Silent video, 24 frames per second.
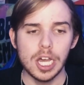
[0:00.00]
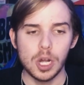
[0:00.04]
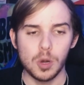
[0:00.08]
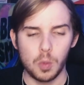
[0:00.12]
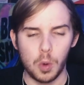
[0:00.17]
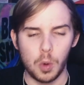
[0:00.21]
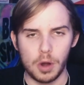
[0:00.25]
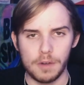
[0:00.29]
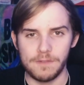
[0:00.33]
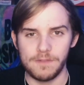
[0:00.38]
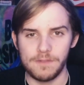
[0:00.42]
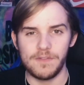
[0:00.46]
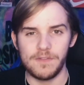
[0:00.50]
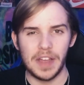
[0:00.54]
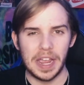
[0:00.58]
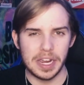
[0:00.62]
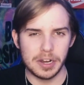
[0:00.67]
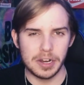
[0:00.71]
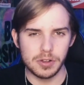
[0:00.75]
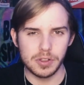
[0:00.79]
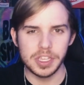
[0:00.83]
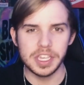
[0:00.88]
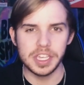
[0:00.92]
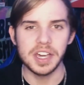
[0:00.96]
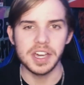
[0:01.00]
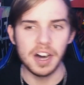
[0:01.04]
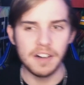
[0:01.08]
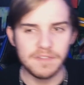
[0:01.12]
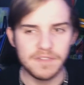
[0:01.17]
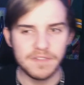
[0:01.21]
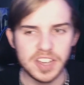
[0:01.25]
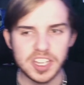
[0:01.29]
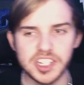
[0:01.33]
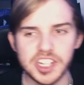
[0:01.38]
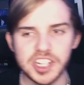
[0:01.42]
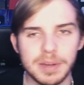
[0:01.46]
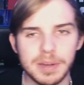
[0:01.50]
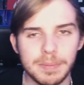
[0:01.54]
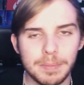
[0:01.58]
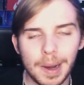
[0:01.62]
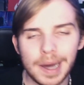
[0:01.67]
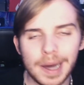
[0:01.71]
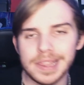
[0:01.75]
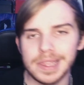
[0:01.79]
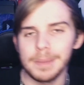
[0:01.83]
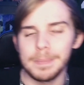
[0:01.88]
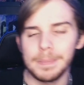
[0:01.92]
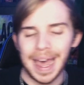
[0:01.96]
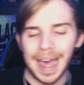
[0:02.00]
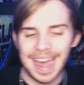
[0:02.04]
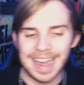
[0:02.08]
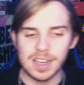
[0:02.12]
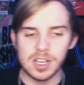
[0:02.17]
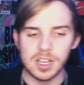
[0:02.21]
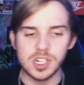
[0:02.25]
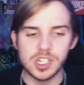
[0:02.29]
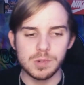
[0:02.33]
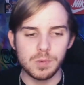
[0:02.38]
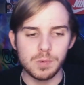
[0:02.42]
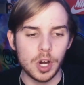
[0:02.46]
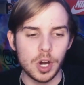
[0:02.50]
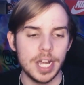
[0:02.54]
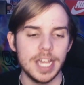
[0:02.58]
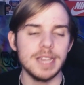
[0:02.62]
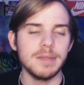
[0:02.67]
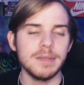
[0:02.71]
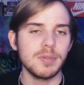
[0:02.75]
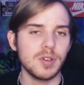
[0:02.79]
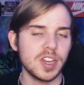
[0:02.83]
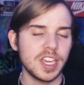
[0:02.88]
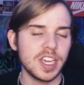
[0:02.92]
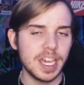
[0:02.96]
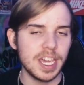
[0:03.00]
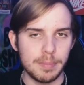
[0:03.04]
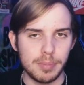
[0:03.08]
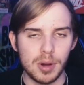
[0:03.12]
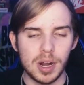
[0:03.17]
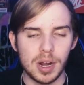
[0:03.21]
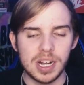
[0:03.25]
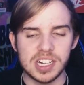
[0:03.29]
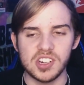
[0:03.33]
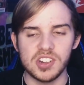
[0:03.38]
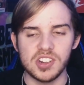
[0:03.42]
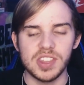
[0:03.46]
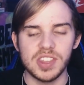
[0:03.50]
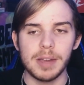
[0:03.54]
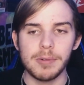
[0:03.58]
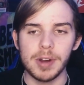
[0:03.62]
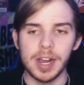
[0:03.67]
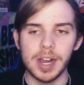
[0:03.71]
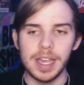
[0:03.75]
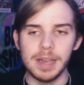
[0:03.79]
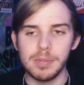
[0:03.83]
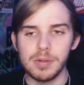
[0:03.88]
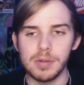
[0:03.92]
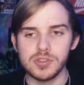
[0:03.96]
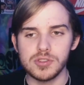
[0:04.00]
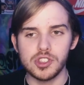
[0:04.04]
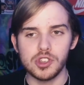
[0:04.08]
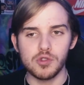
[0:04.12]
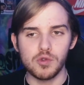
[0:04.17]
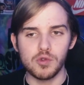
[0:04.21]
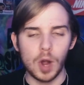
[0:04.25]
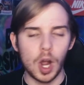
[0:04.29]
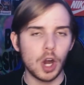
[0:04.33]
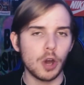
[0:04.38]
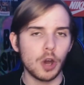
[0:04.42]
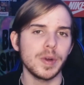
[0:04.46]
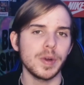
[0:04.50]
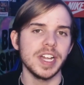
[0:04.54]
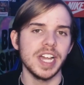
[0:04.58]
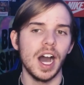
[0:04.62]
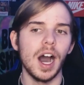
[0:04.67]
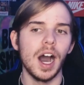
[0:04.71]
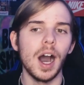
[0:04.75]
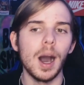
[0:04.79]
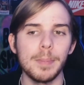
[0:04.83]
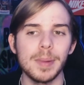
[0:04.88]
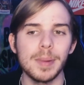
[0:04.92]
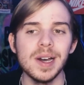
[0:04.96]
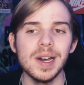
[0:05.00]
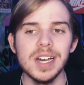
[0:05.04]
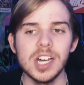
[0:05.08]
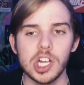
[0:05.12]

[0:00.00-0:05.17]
were fairly efficient, but the Packers were able to get pressure and they were able to hurry up